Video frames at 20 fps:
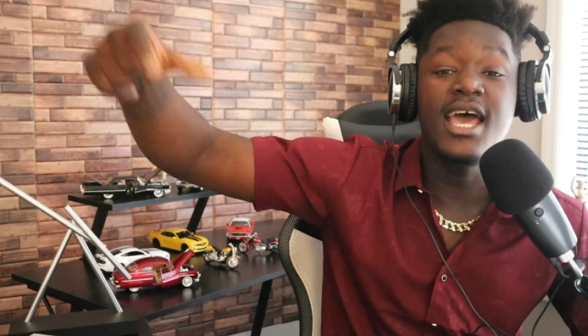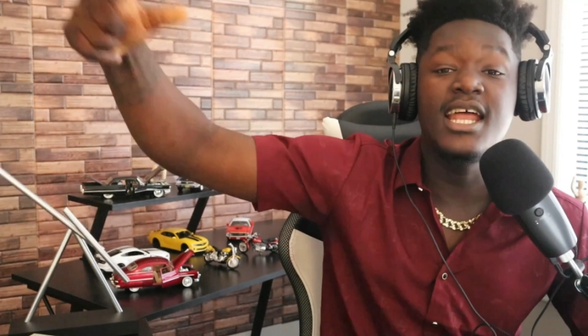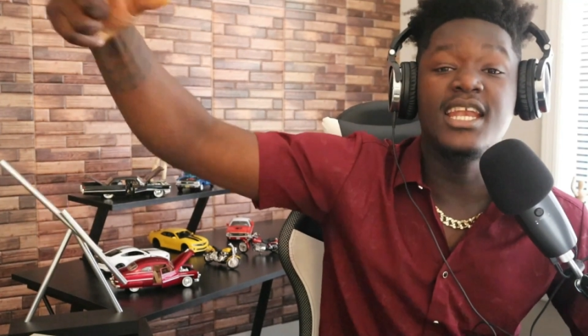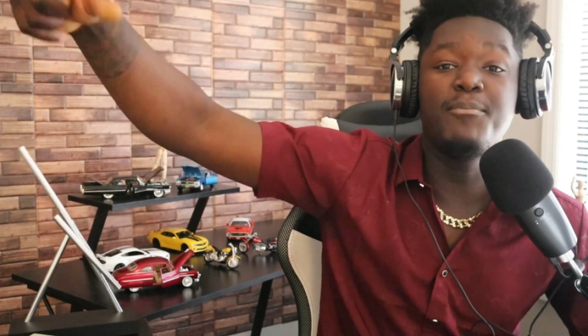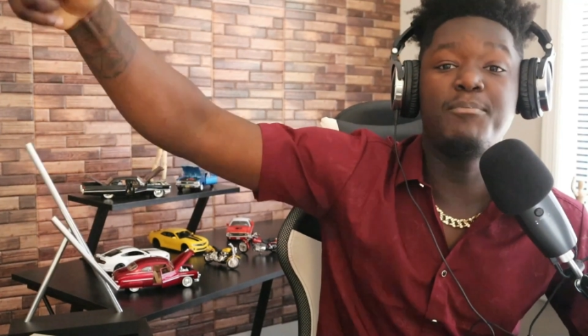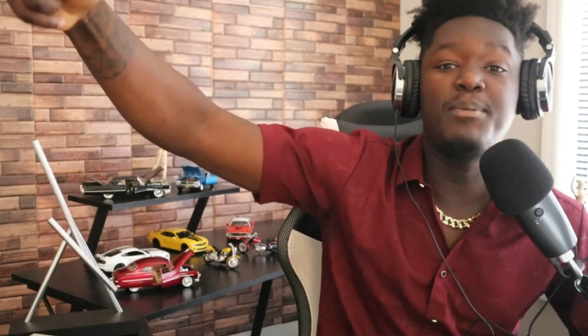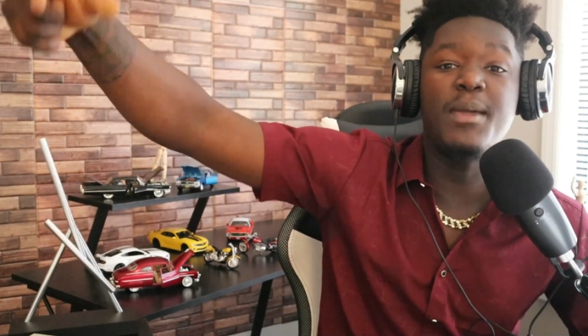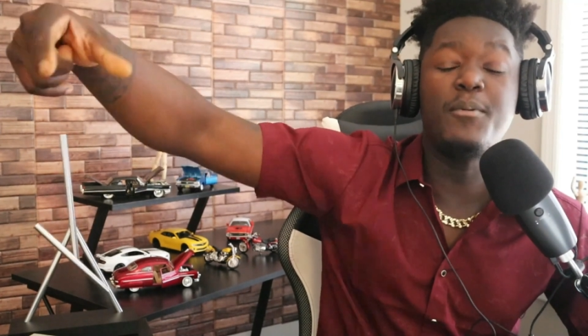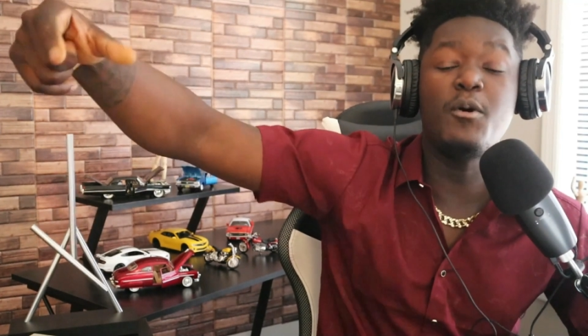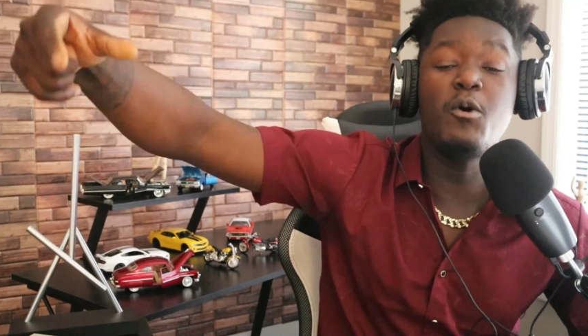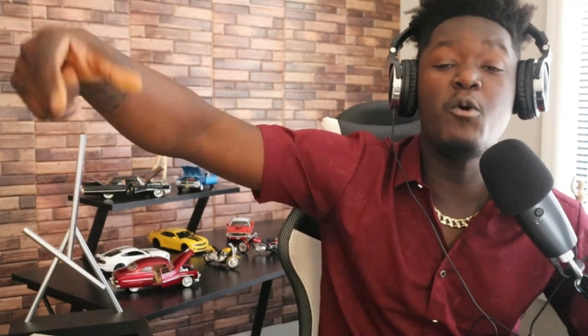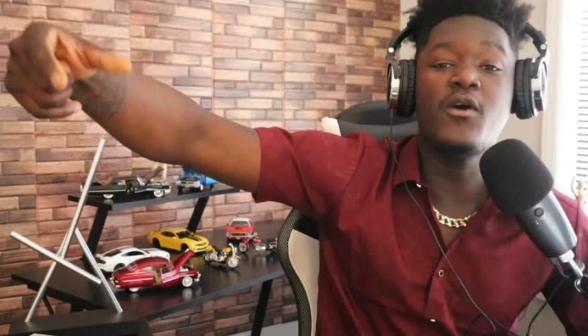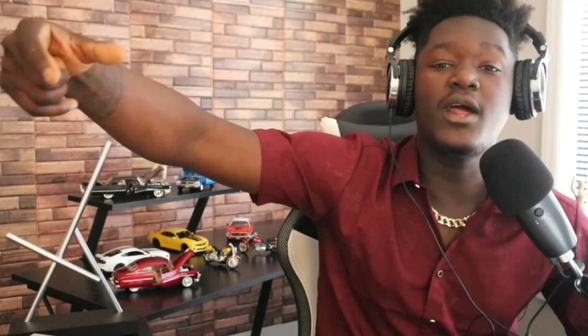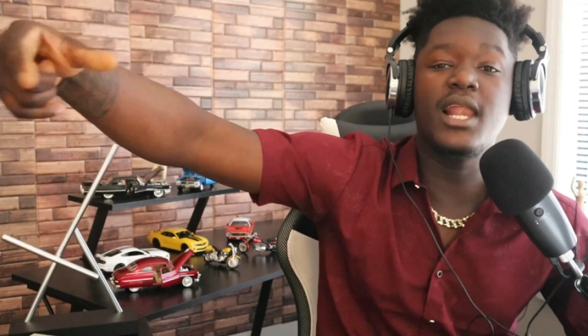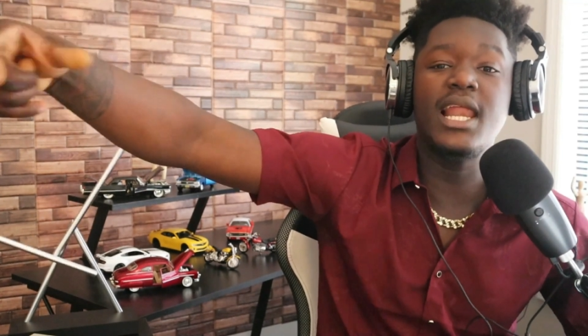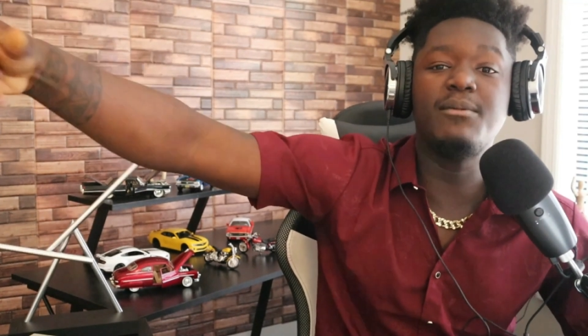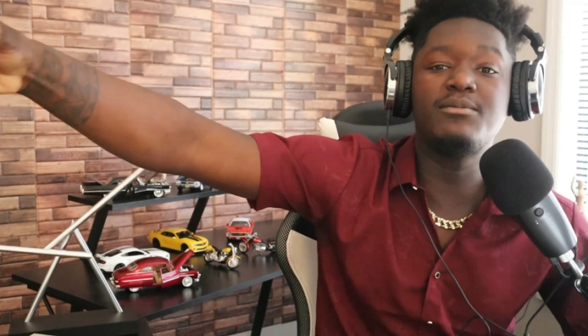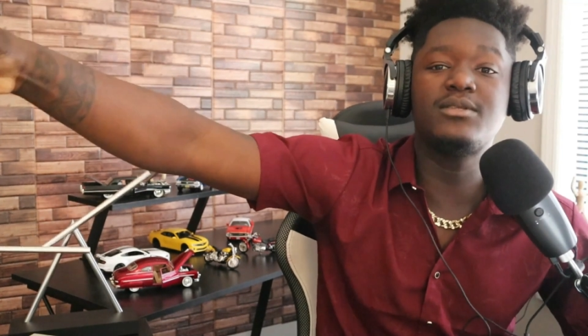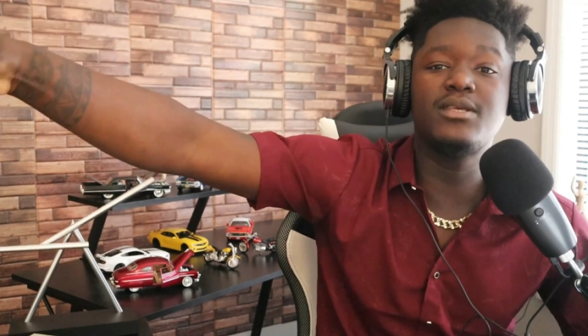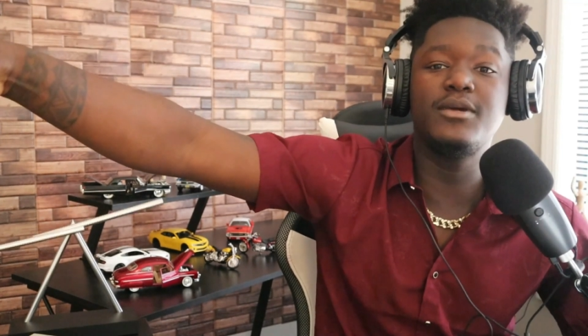The people who
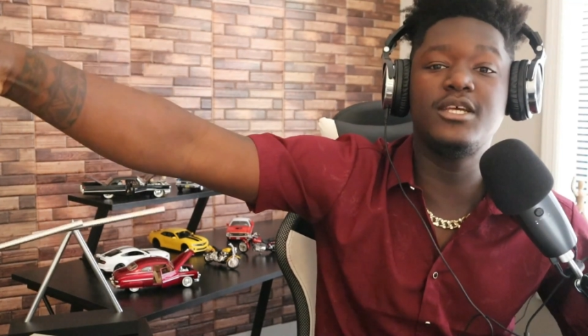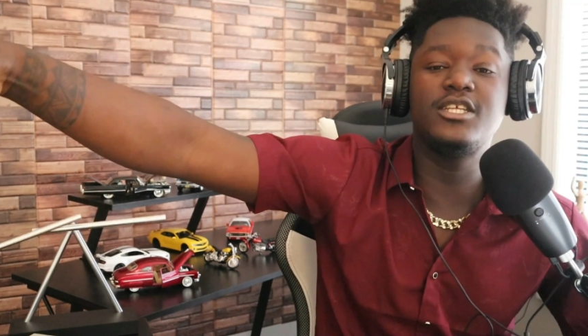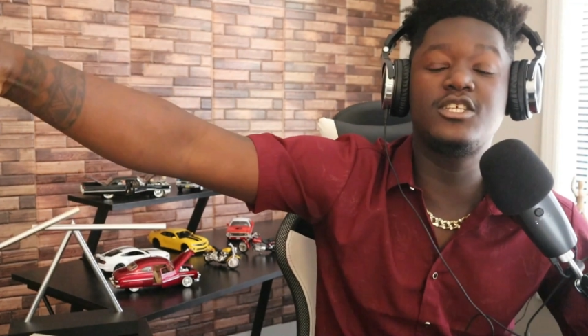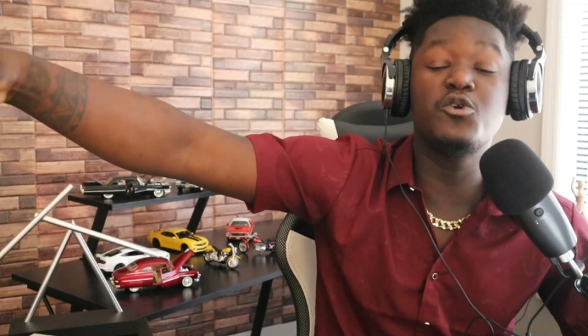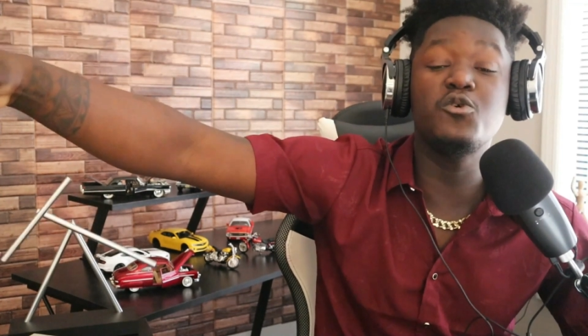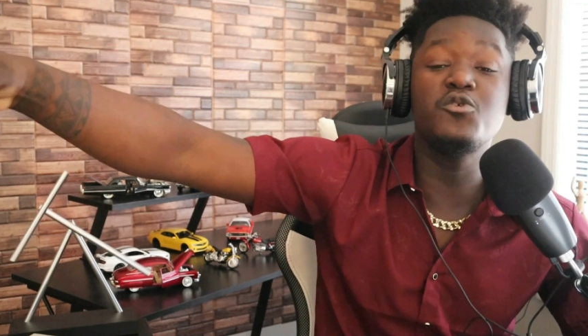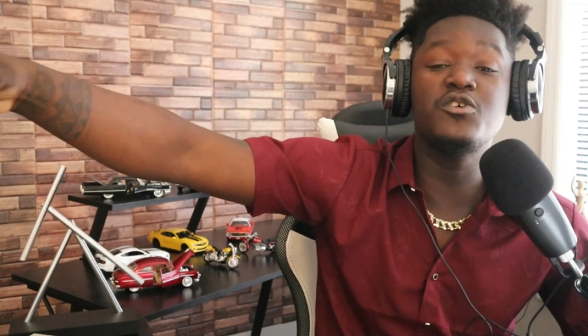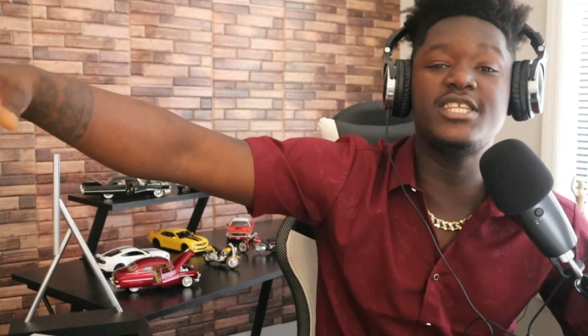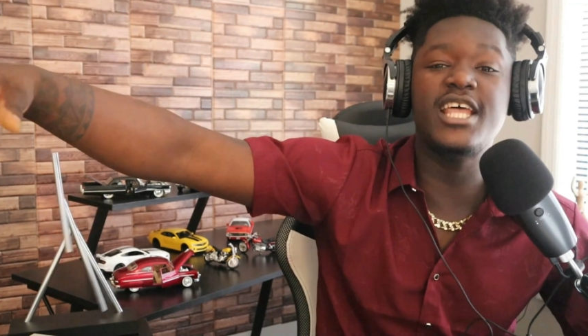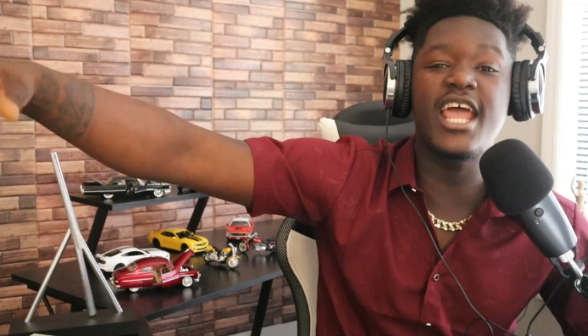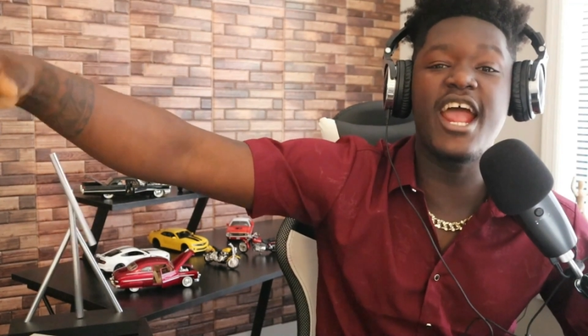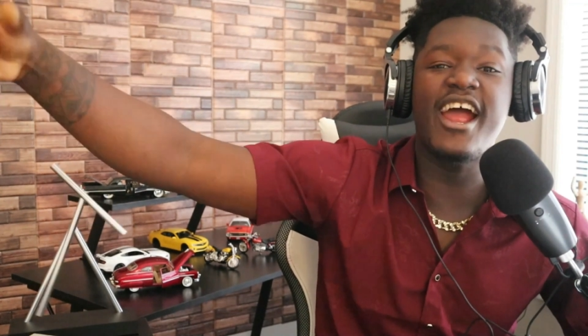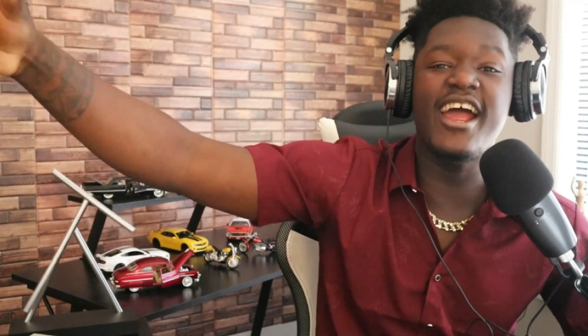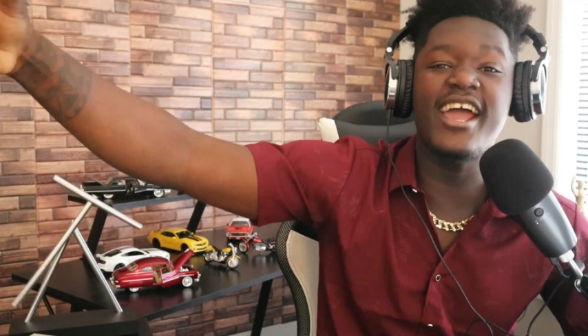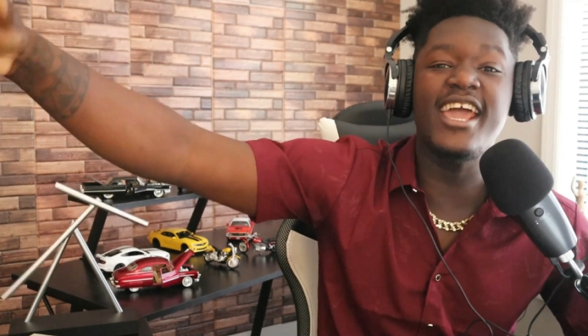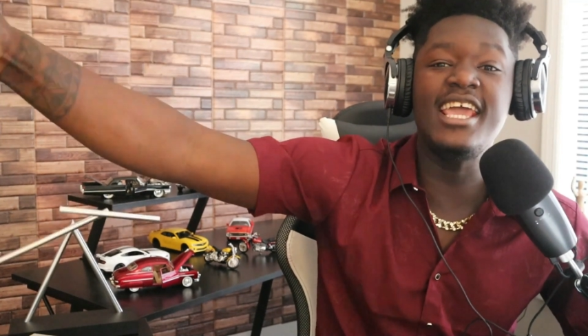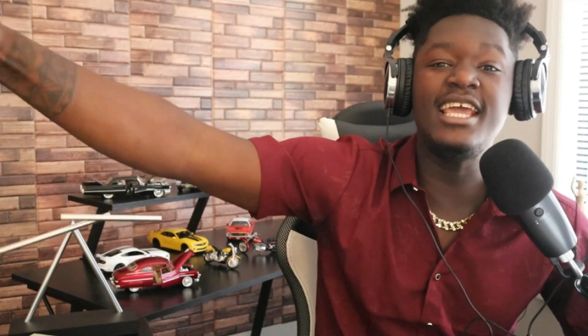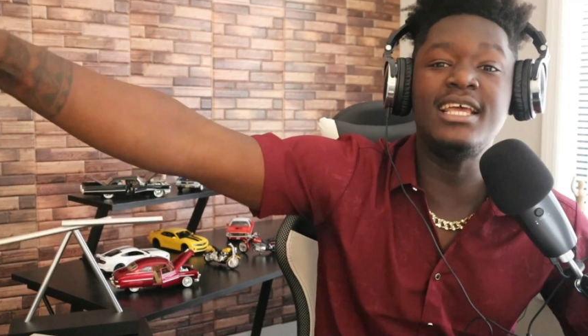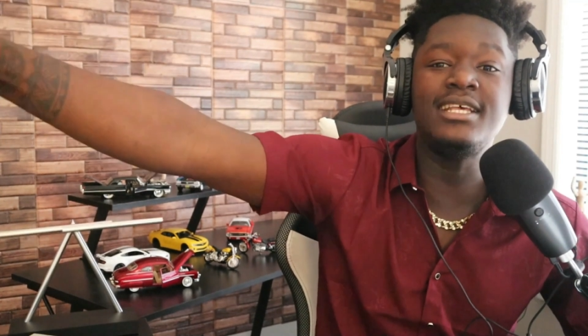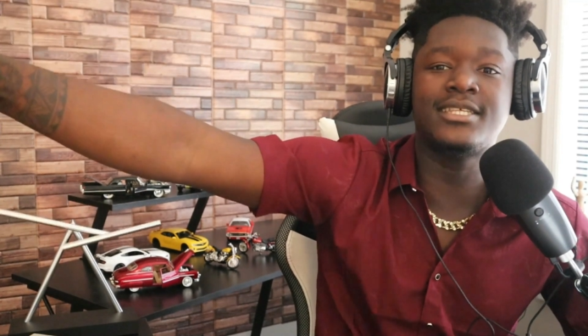claim to be Jews, they are
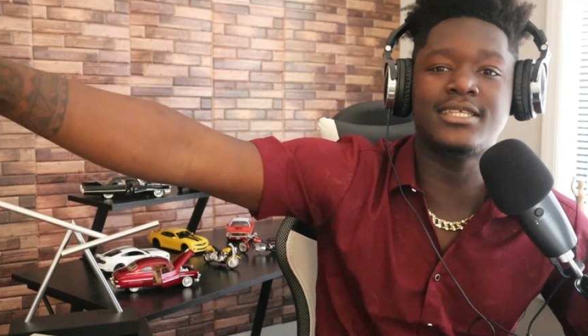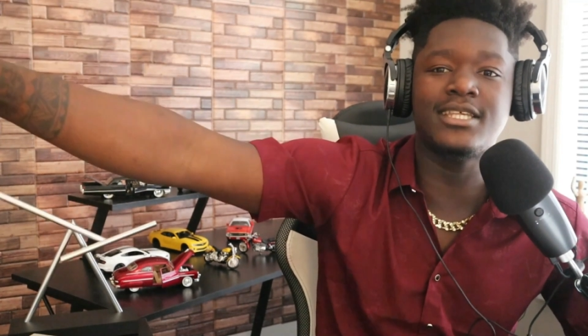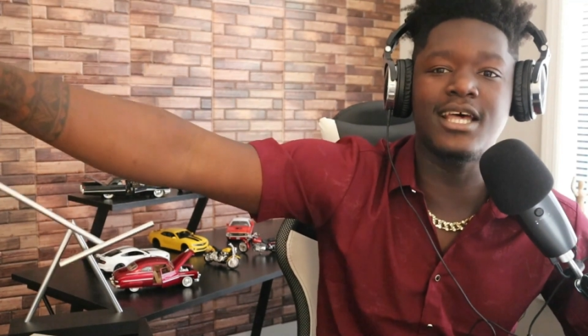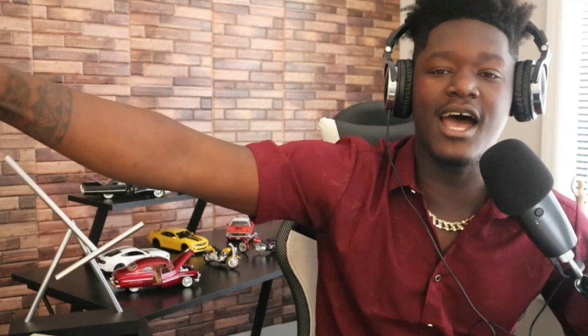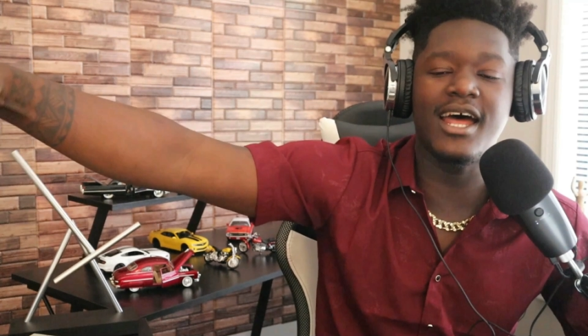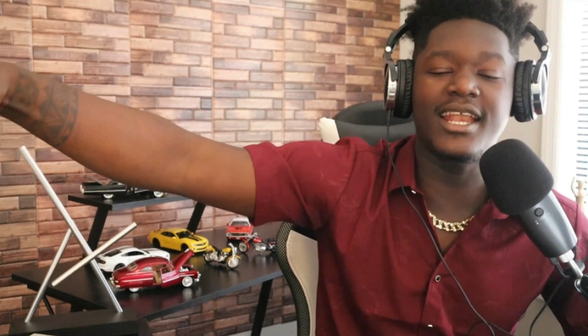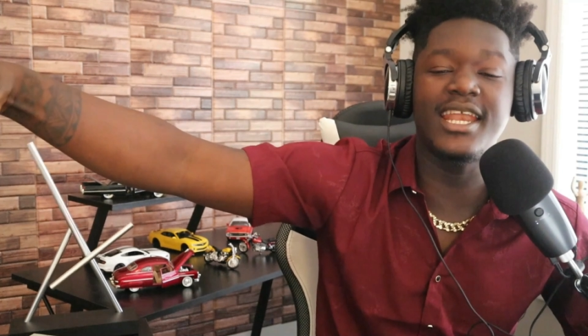Esau.